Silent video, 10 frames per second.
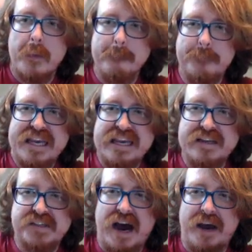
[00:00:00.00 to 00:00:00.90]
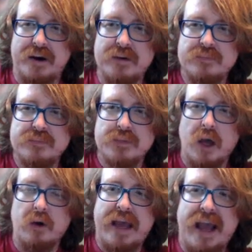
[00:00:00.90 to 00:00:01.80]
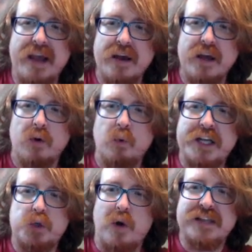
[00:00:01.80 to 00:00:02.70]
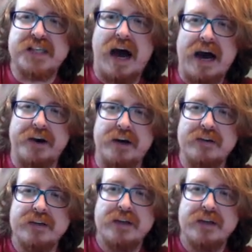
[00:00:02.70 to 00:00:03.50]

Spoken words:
B is hotter. Okay. Which one's hotter?